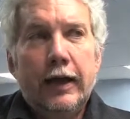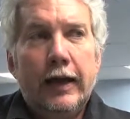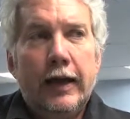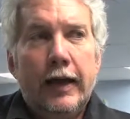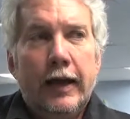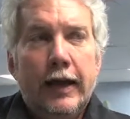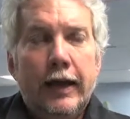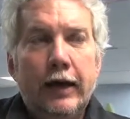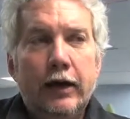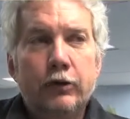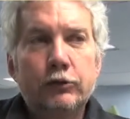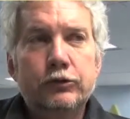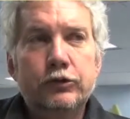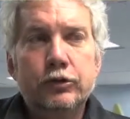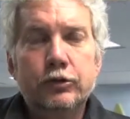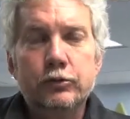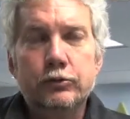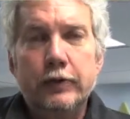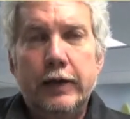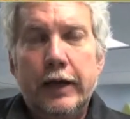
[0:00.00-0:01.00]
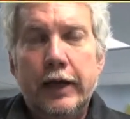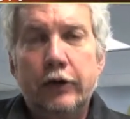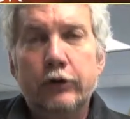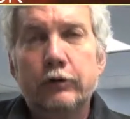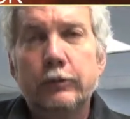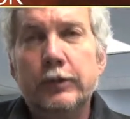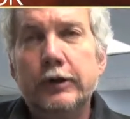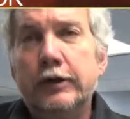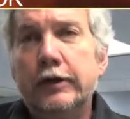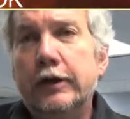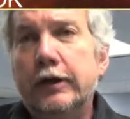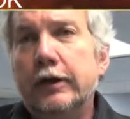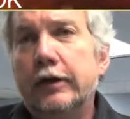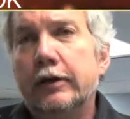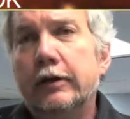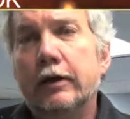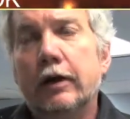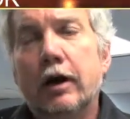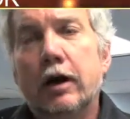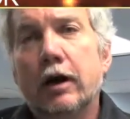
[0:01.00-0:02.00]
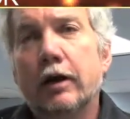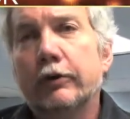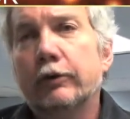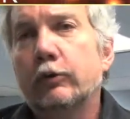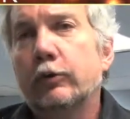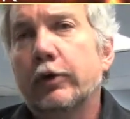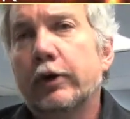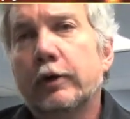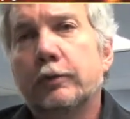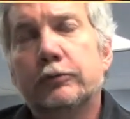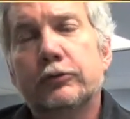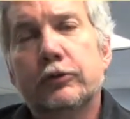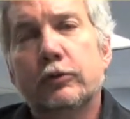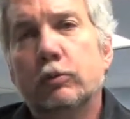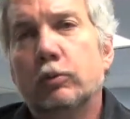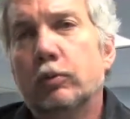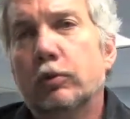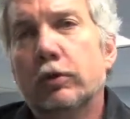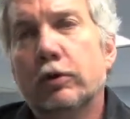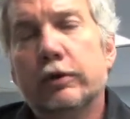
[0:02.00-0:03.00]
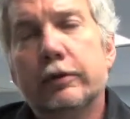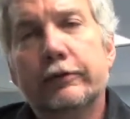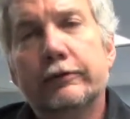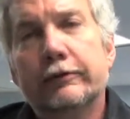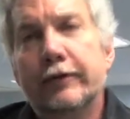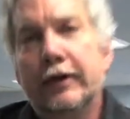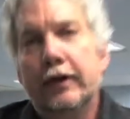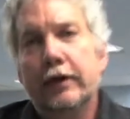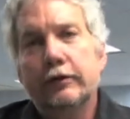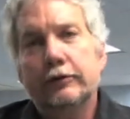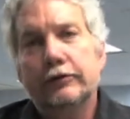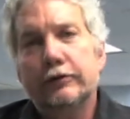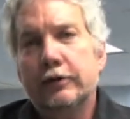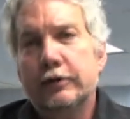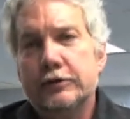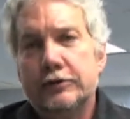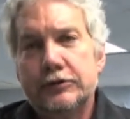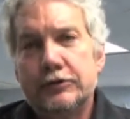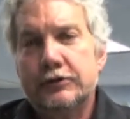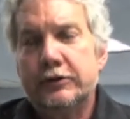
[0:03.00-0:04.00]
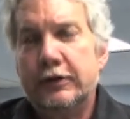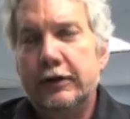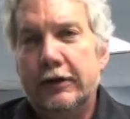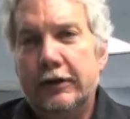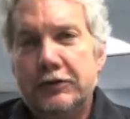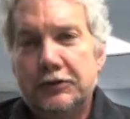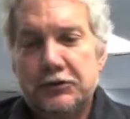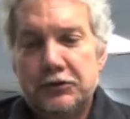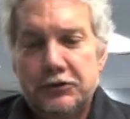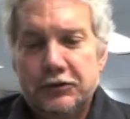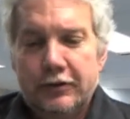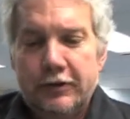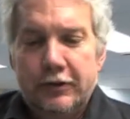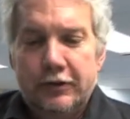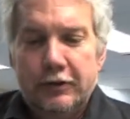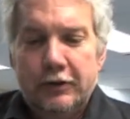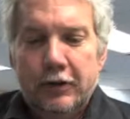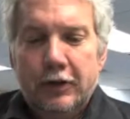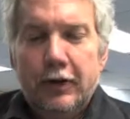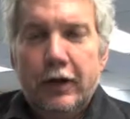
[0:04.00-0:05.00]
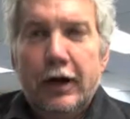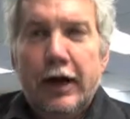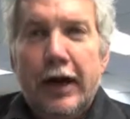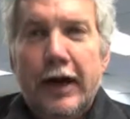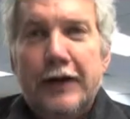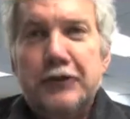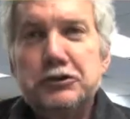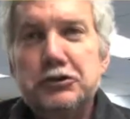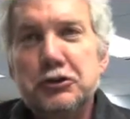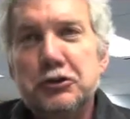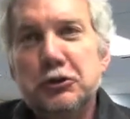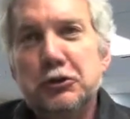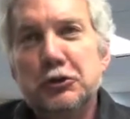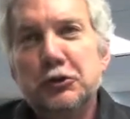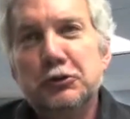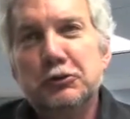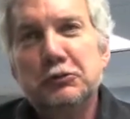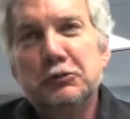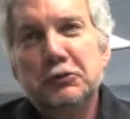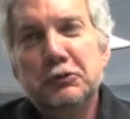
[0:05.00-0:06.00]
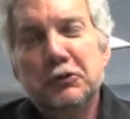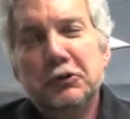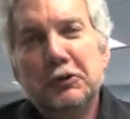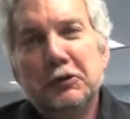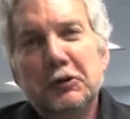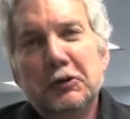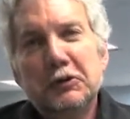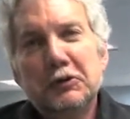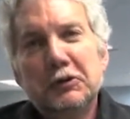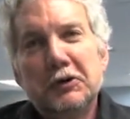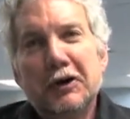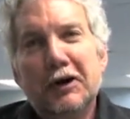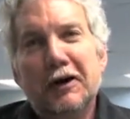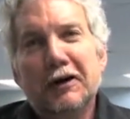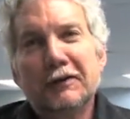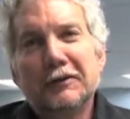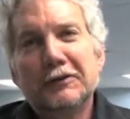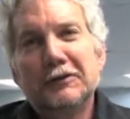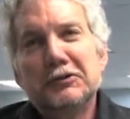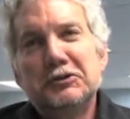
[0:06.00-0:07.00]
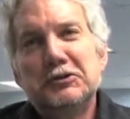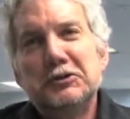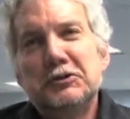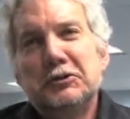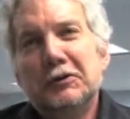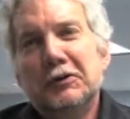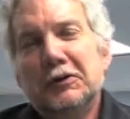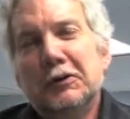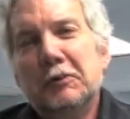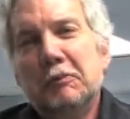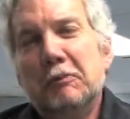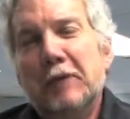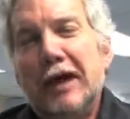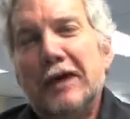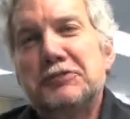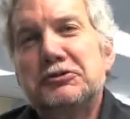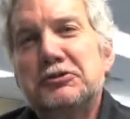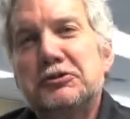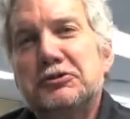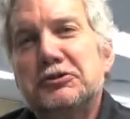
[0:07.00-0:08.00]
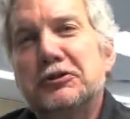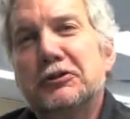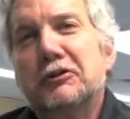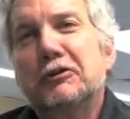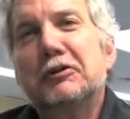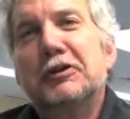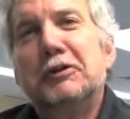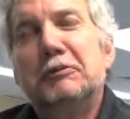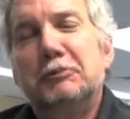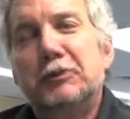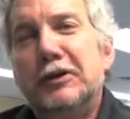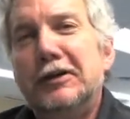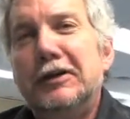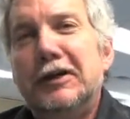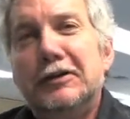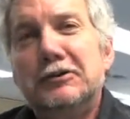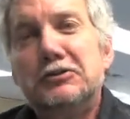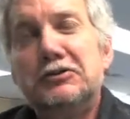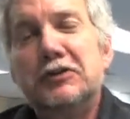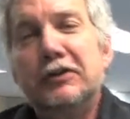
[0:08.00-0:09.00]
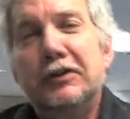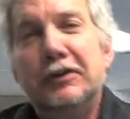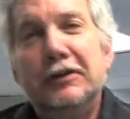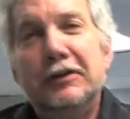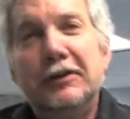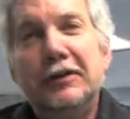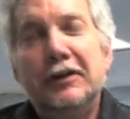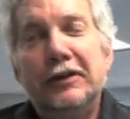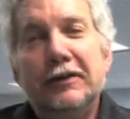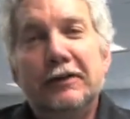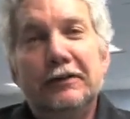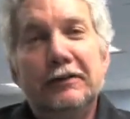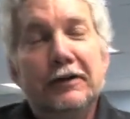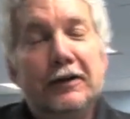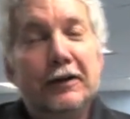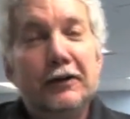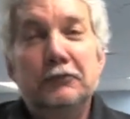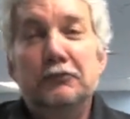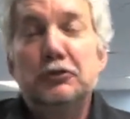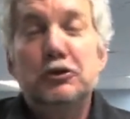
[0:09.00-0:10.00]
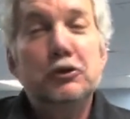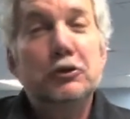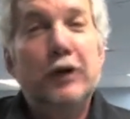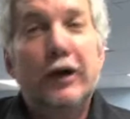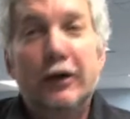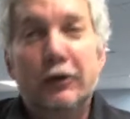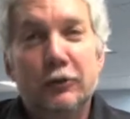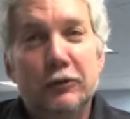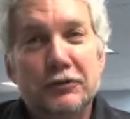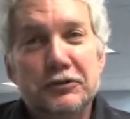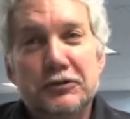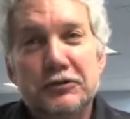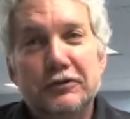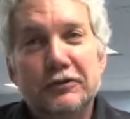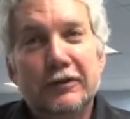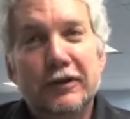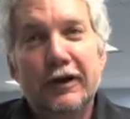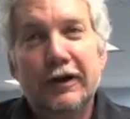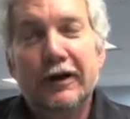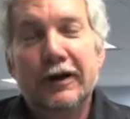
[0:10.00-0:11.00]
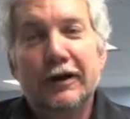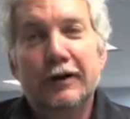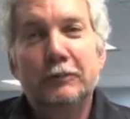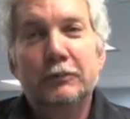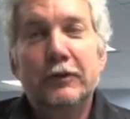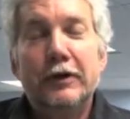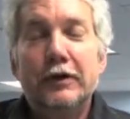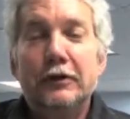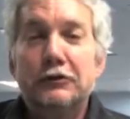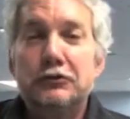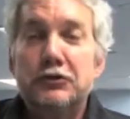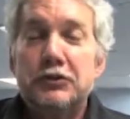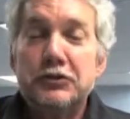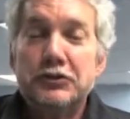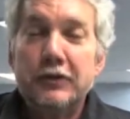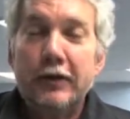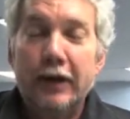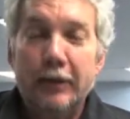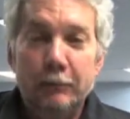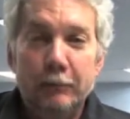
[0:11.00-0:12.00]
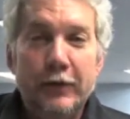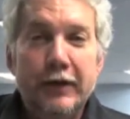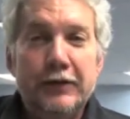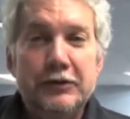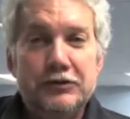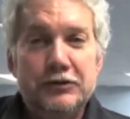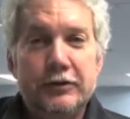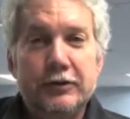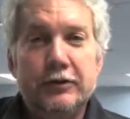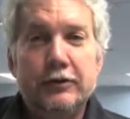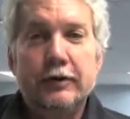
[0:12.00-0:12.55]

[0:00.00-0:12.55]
how to begin all the way up to real advanced. It's high school, college, master's degree, and PhD in 2 hours. It's just amazing.